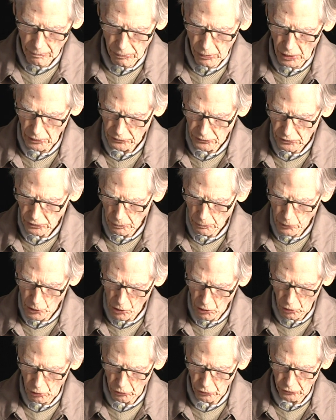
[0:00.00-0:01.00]
But
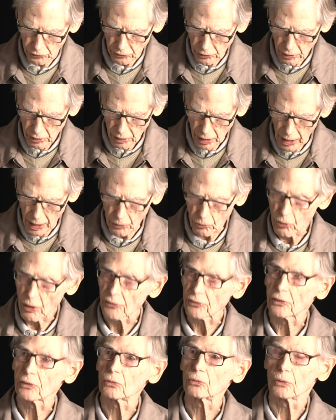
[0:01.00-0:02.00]
suppose I
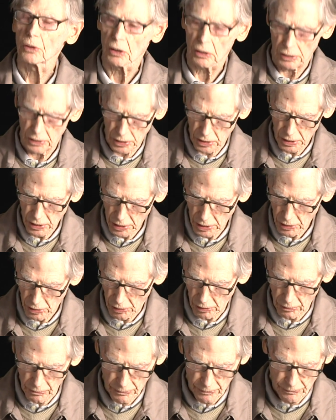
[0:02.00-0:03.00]
wasn't really
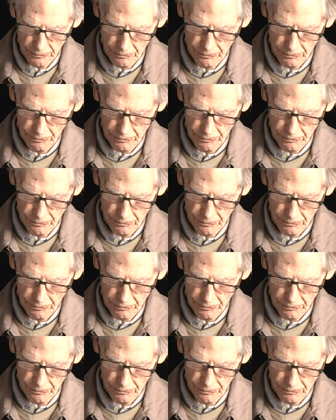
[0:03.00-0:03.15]
here